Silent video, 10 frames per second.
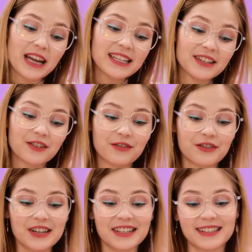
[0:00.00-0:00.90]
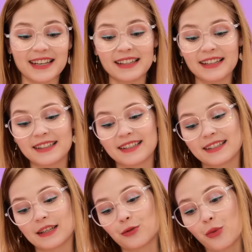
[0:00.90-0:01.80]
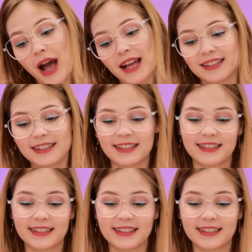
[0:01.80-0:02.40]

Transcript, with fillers: Writing three sentences at once.